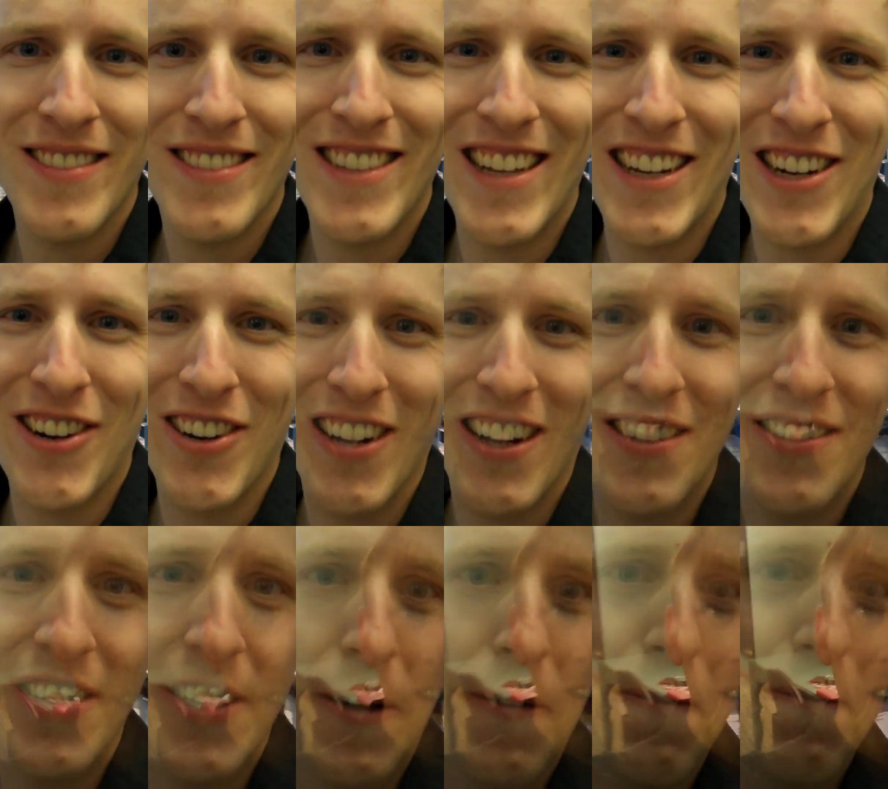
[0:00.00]
Take care,
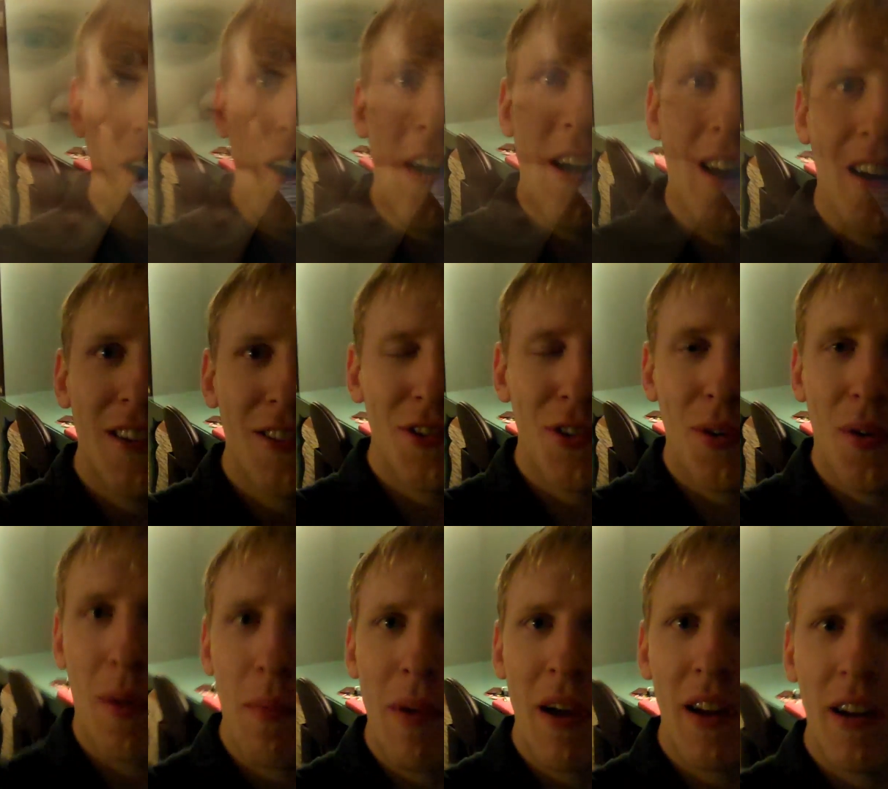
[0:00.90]
guys. See ya. All right,
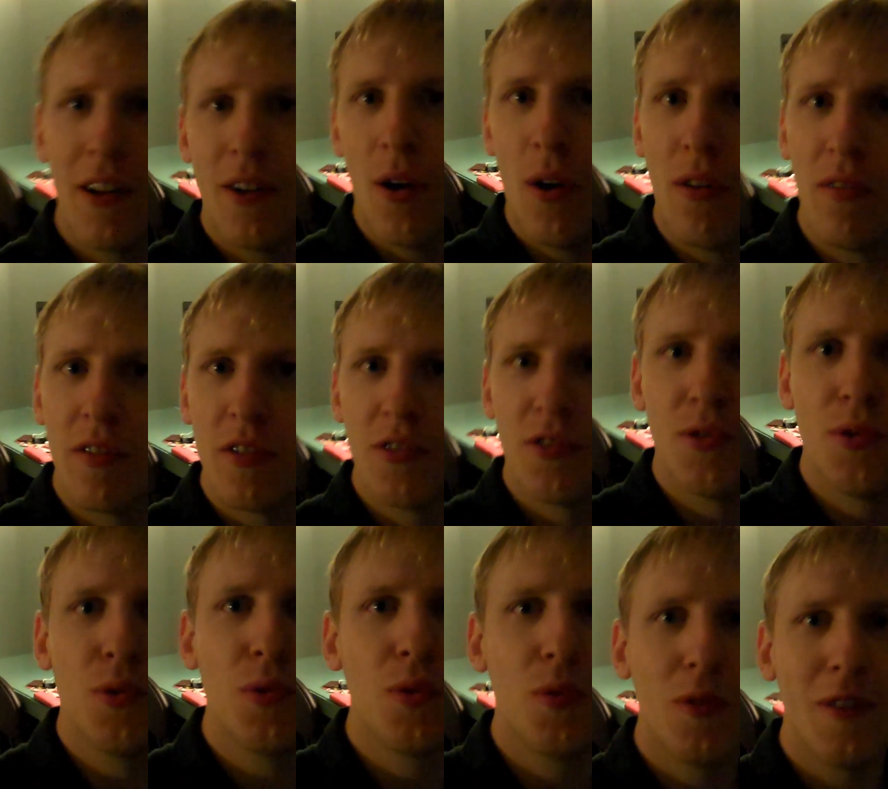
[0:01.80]
so I made it over
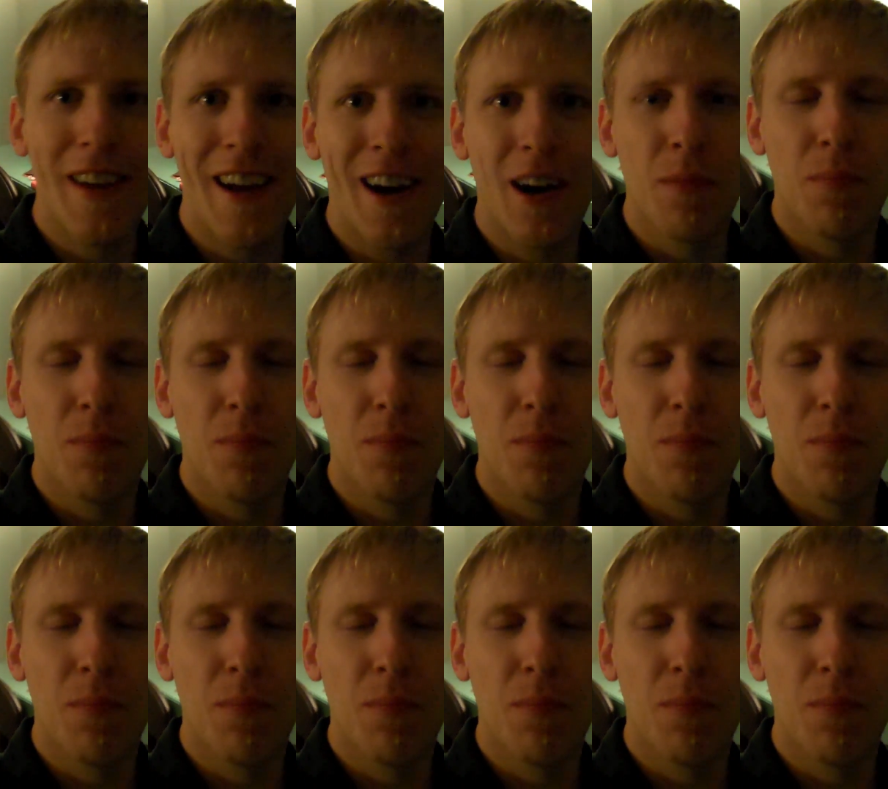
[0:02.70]
to the